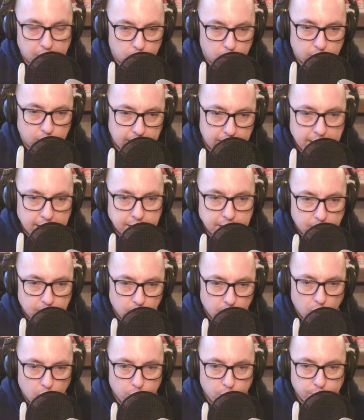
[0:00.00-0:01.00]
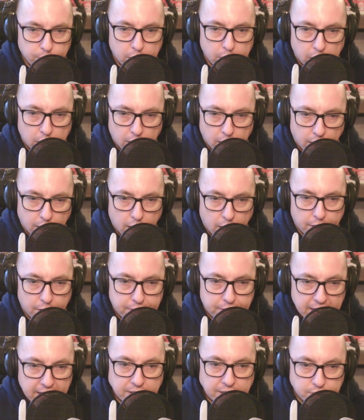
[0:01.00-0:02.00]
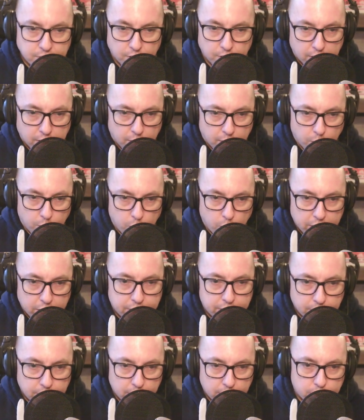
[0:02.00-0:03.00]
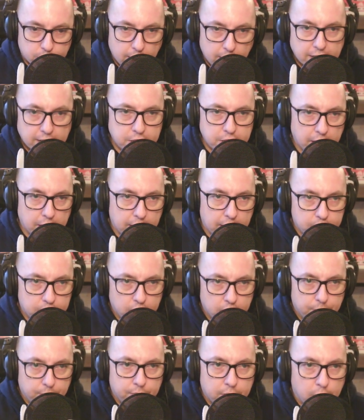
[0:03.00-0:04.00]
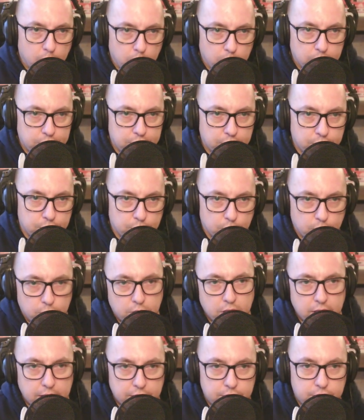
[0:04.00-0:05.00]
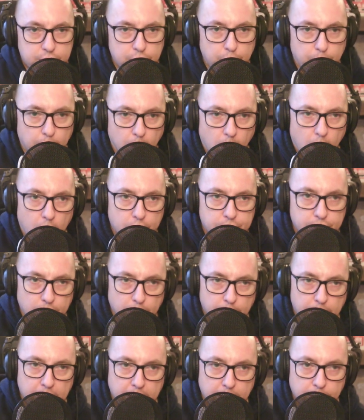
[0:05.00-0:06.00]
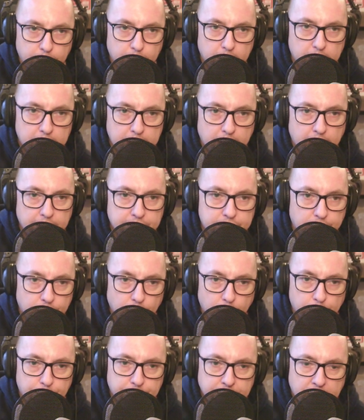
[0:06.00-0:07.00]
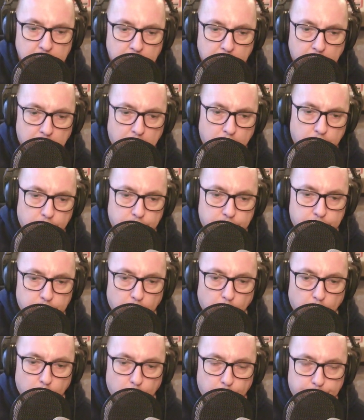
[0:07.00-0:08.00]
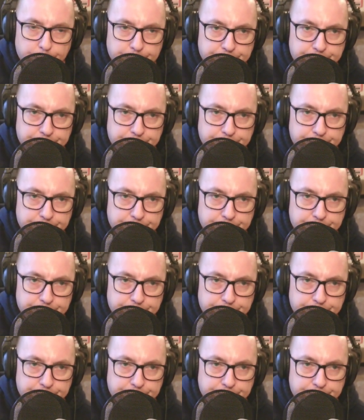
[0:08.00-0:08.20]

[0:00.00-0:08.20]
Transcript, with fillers: create their own uh, things with the Tracktion engine, which is really super awesome and really nice of them. So